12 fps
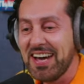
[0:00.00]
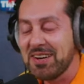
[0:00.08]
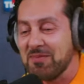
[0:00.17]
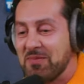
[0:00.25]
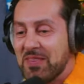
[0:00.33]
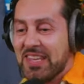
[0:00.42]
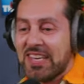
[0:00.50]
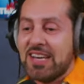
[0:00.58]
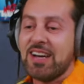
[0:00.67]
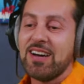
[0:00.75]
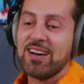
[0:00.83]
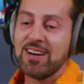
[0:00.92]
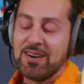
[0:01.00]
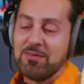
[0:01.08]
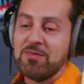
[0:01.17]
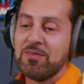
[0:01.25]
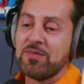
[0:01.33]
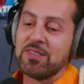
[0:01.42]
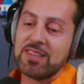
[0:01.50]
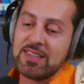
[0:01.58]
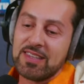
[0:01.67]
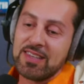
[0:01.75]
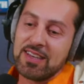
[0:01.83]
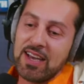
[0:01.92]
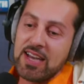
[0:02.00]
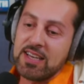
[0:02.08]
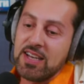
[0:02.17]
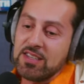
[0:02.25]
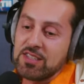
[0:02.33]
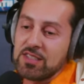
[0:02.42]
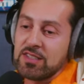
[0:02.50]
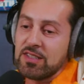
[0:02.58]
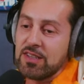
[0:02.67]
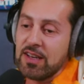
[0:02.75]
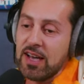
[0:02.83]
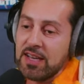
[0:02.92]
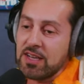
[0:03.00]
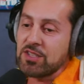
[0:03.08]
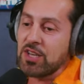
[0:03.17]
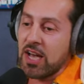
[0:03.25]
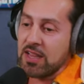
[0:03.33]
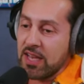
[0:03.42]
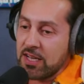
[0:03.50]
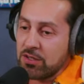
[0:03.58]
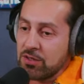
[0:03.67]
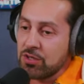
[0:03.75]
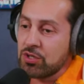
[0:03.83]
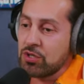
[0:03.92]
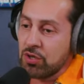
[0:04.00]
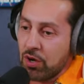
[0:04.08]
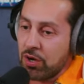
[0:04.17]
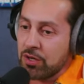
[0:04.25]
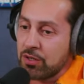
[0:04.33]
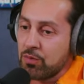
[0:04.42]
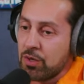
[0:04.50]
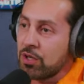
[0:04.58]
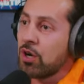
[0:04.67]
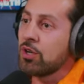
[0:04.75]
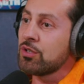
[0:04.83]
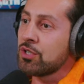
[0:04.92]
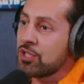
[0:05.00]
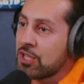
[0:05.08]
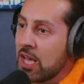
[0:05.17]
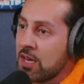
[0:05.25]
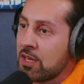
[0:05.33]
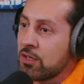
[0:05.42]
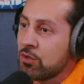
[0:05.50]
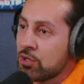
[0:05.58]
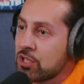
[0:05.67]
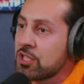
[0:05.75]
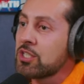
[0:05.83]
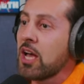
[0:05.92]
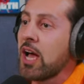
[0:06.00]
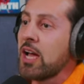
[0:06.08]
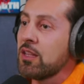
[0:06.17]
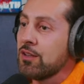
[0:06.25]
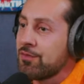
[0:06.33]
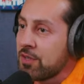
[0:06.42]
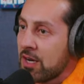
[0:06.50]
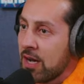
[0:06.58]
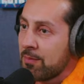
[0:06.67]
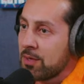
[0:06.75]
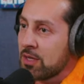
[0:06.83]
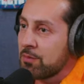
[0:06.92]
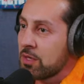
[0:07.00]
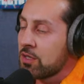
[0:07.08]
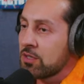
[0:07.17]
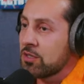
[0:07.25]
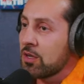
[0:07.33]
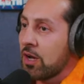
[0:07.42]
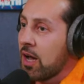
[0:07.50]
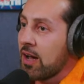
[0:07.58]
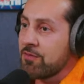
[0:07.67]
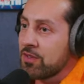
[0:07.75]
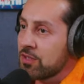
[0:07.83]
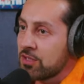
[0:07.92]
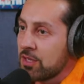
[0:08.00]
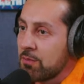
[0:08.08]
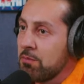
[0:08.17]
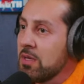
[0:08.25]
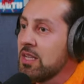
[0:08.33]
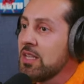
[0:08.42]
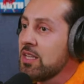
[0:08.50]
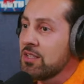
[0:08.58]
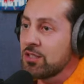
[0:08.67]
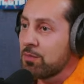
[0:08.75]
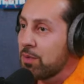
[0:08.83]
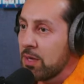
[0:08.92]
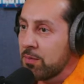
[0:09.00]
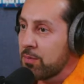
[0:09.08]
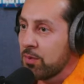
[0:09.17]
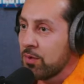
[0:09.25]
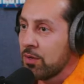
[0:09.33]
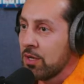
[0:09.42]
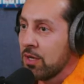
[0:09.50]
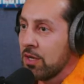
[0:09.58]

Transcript: Adam, um, I guess I guess I would like to start with understanding your style of comedy because obviously millions of people